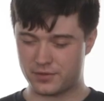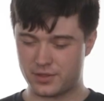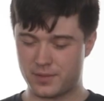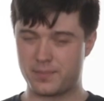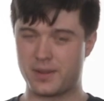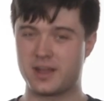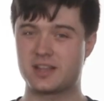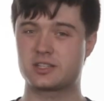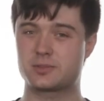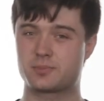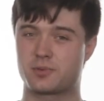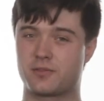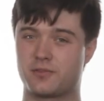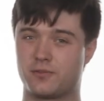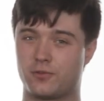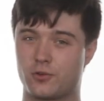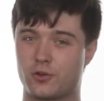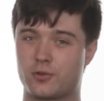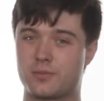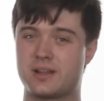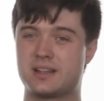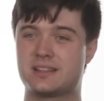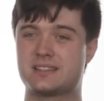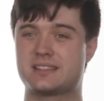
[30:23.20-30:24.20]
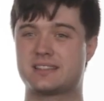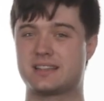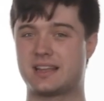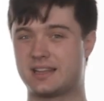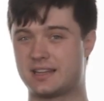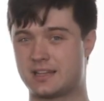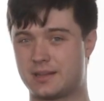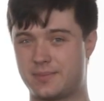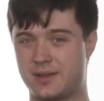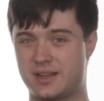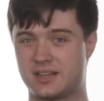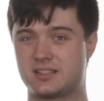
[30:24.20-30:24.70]
for the best performance
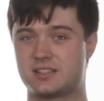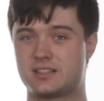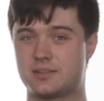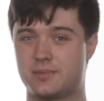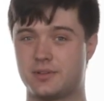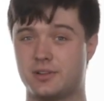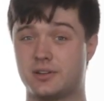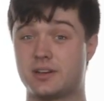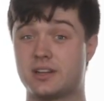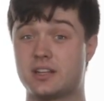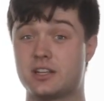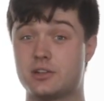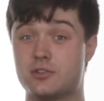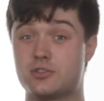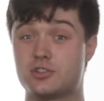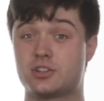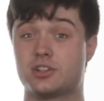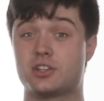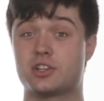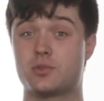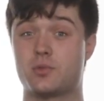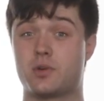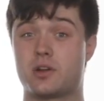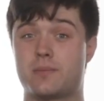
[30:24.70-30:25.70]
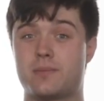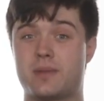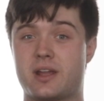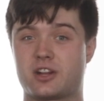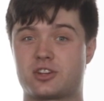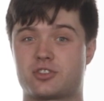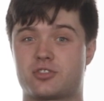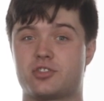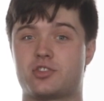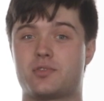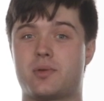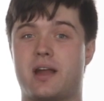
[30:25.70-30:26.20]
and the best stability, usually you want to
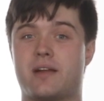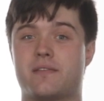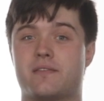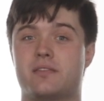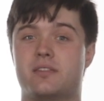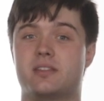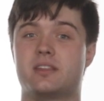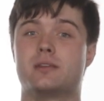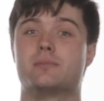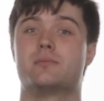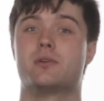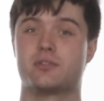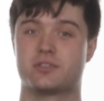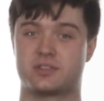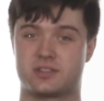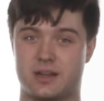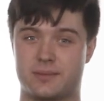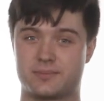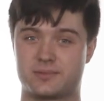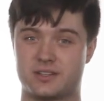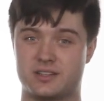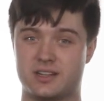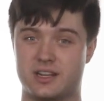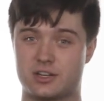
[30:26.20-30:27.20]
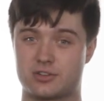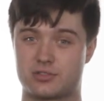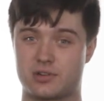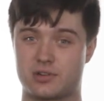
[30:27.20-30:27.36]
make sure you have the most up-to-date